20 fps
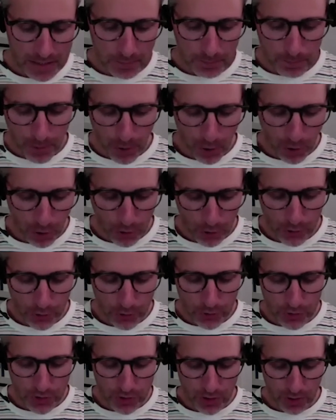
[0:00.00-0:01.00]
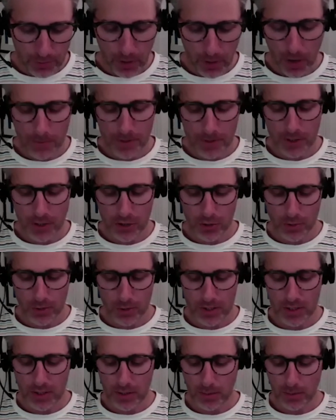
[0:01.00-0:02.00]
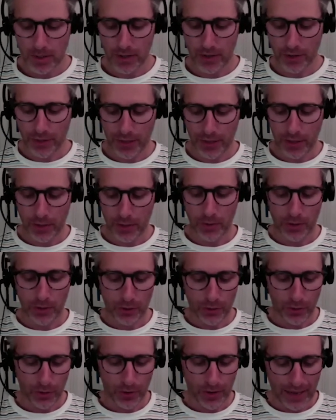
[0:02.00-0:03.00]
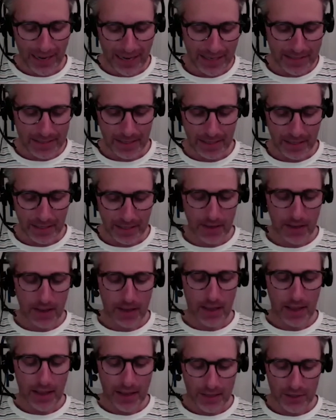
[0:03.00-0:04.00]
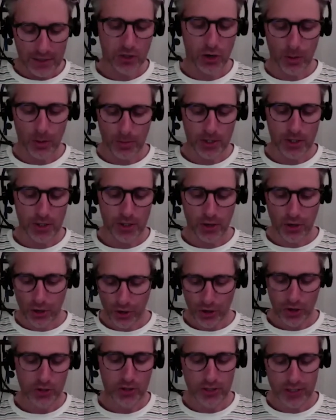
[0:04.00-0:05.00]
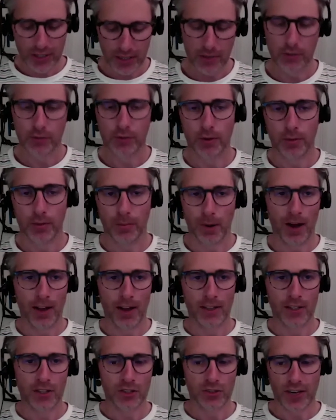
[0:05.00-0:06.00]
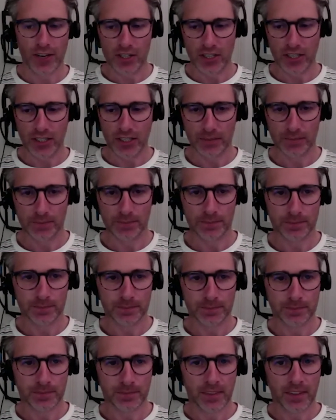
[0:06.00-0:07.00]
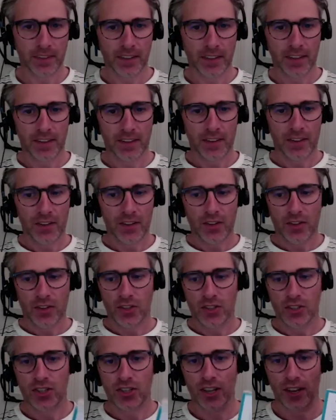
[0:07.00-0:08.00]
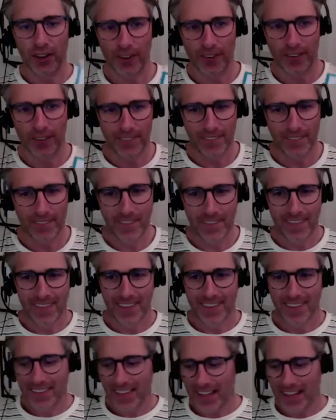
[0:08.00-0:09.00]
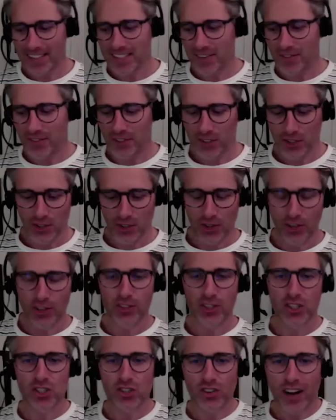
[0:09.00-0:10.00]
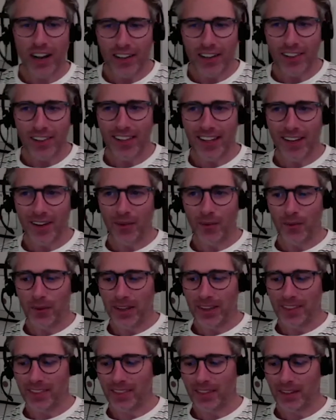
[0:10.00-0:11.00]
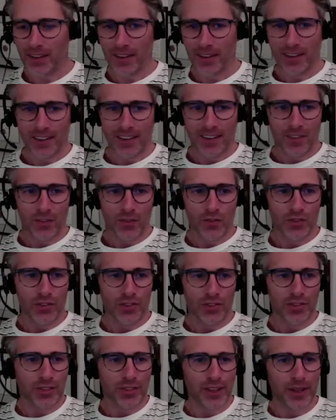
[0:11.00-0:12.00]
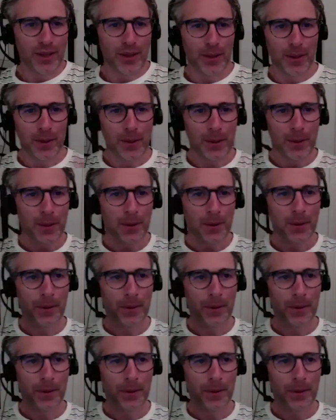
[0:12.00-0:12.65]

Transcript: I suppose I'm hoping to do a similar thing with your eating as Thomas Kurz did for my stretching. So that's if you're sort of struggling with the